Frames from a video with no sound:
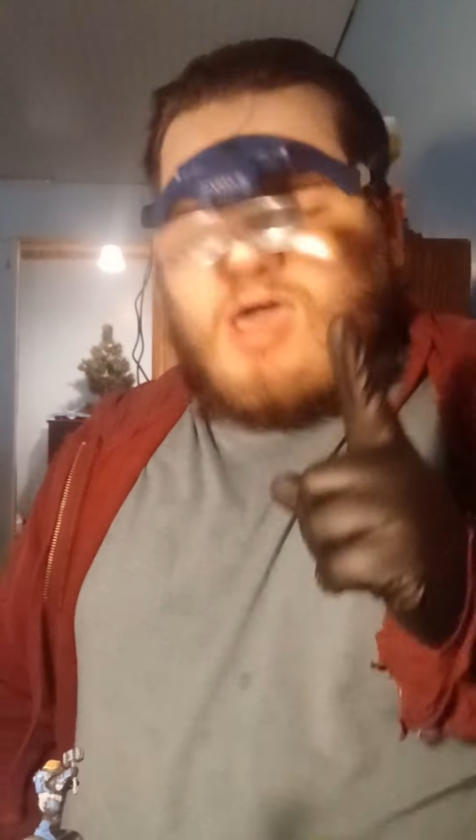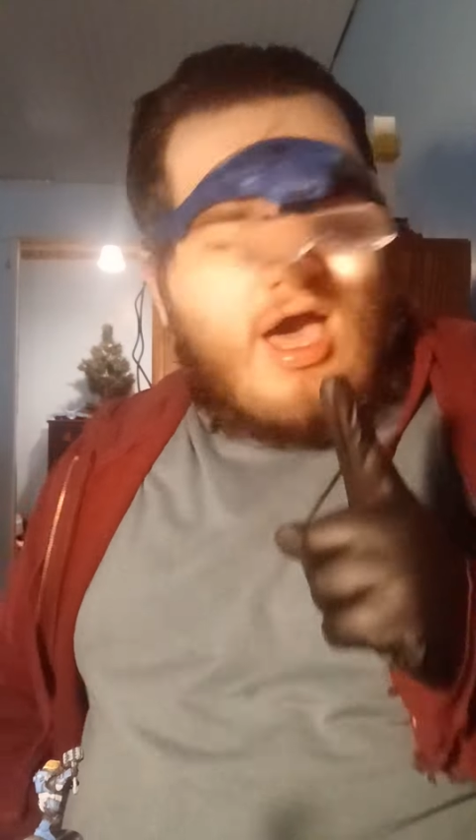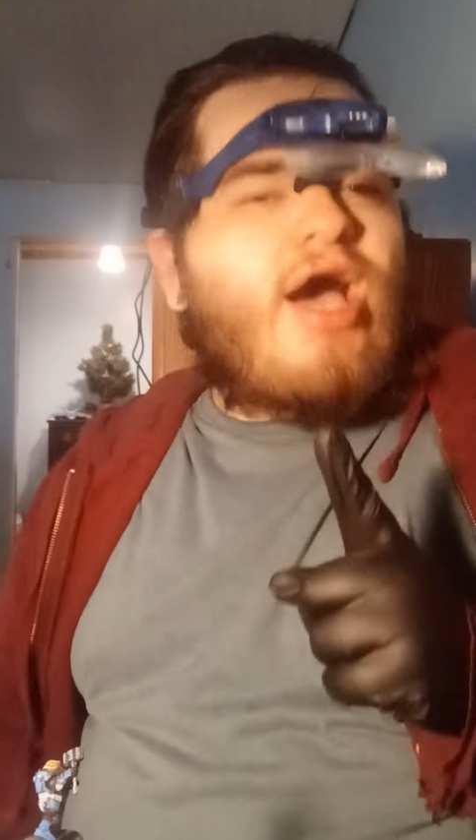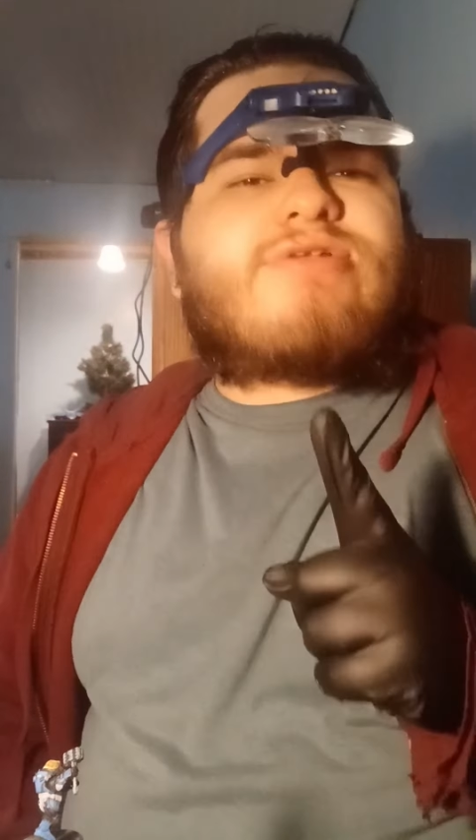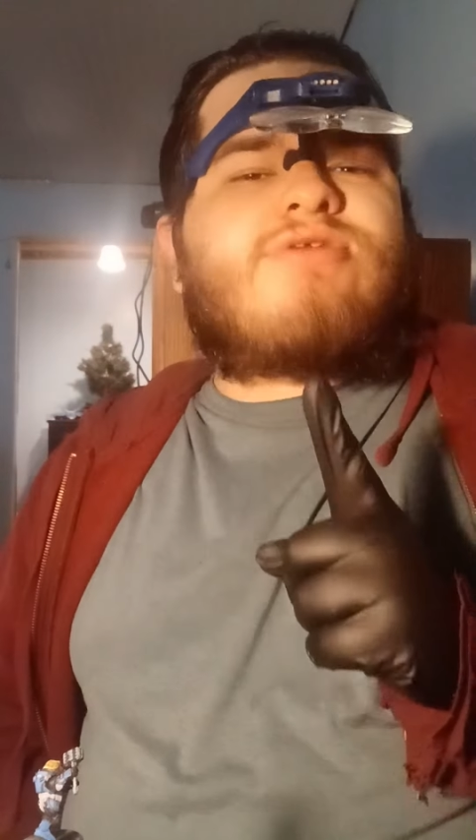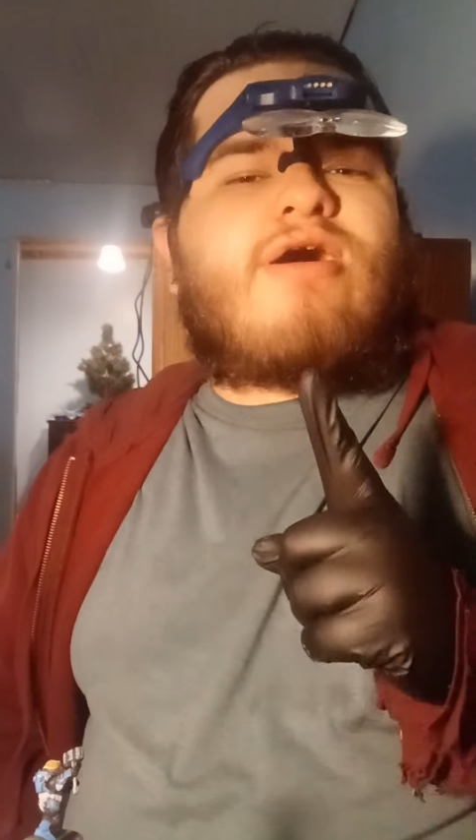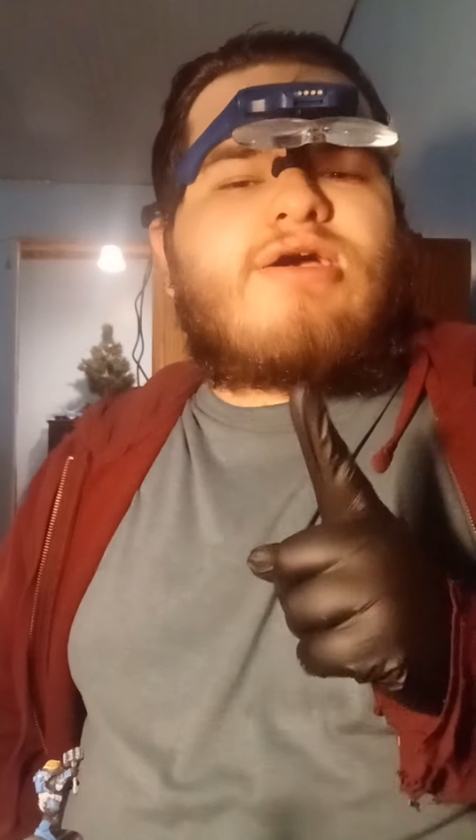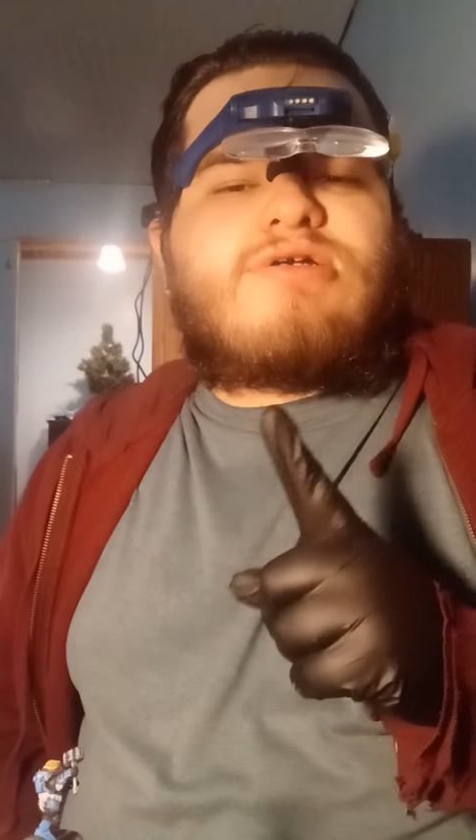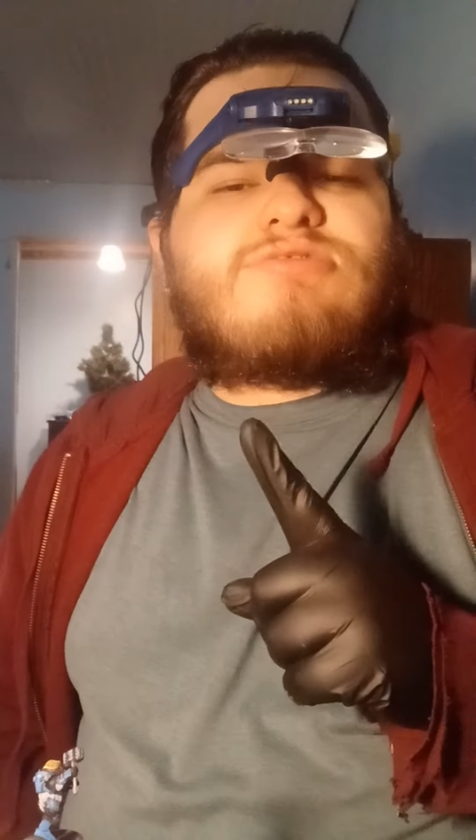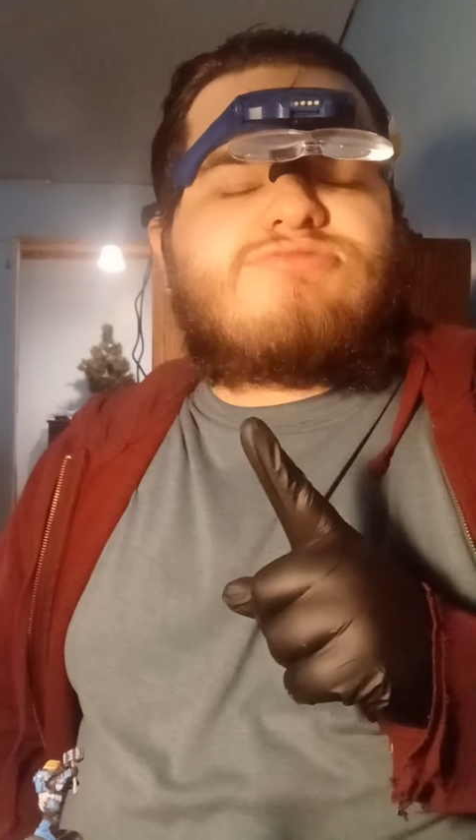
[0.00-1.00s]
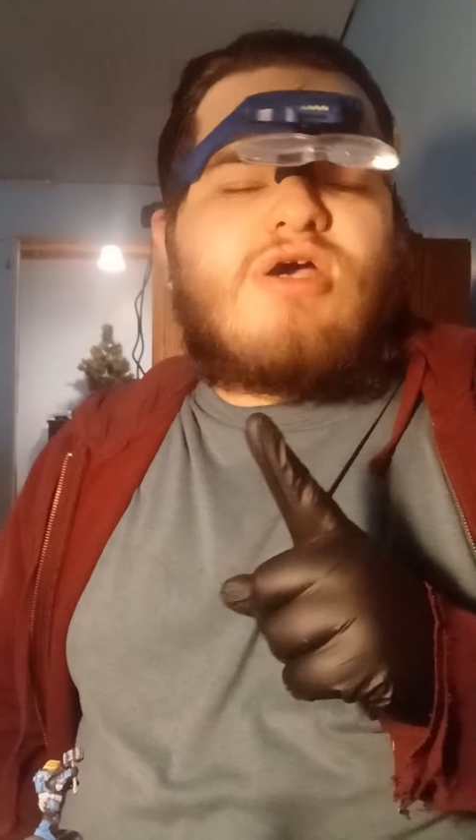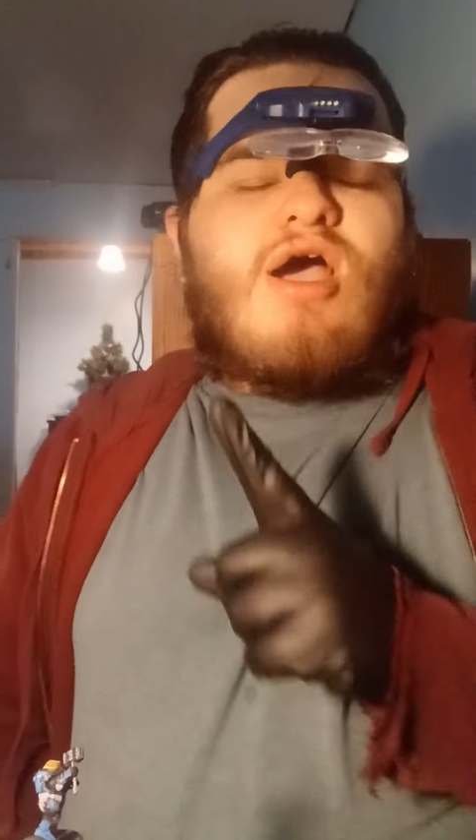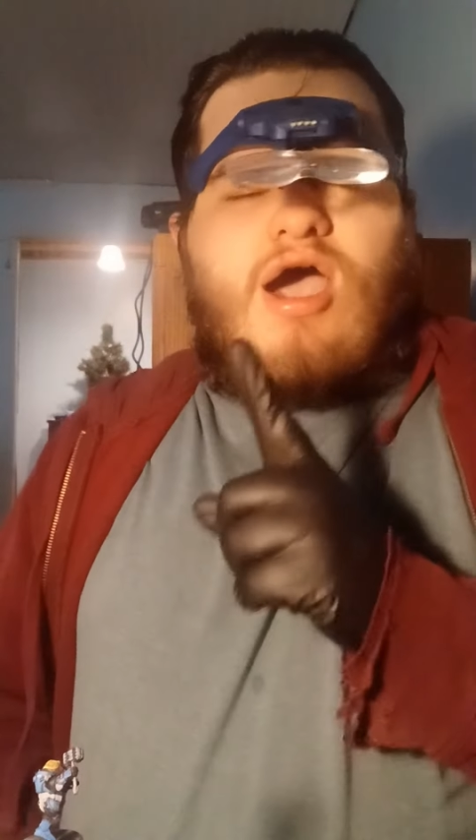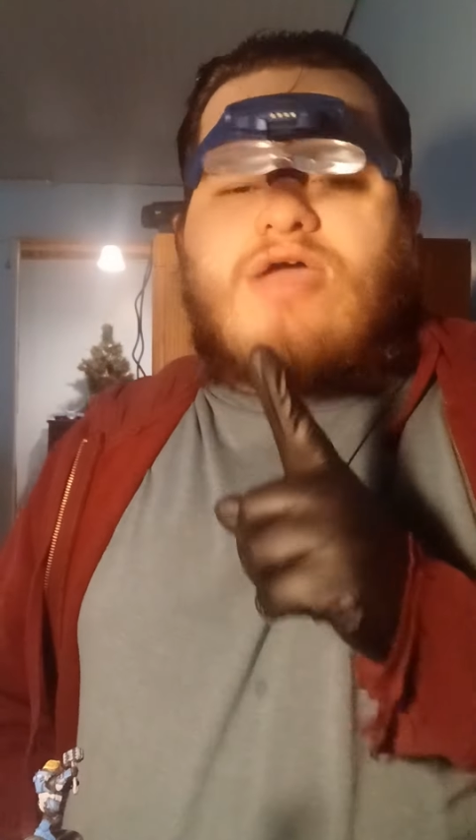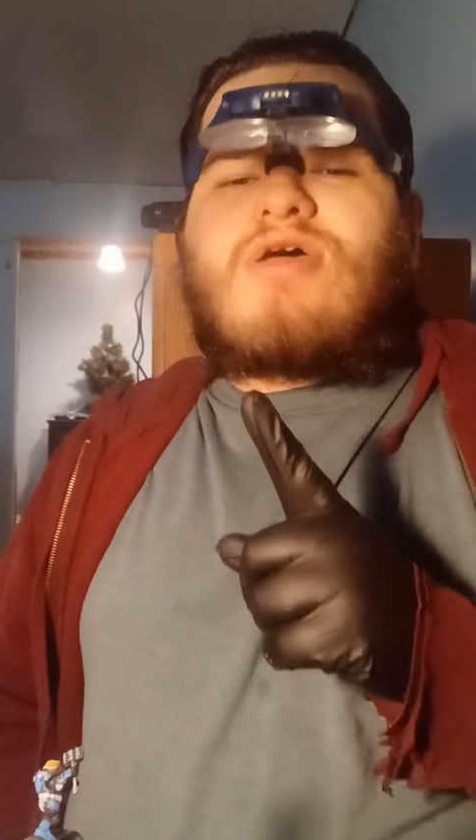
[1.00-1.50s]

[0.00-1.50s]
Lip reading: Hot dogs are